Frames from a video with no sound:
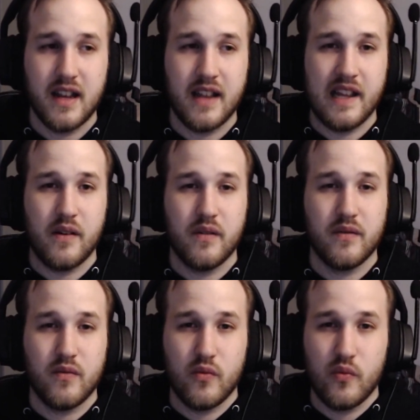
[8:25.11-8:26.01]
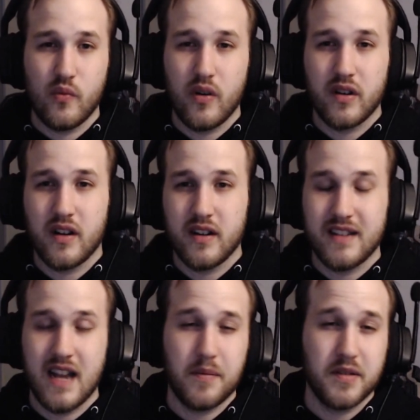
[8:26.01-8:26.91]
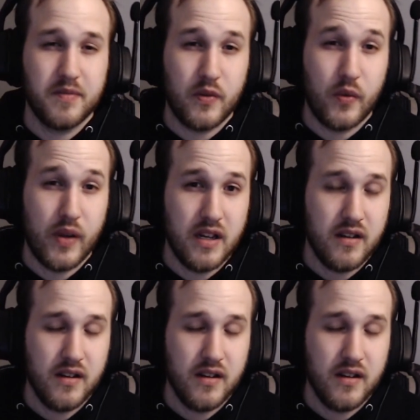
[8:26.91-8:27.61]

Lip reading: and that 1 cost happens to be Wind.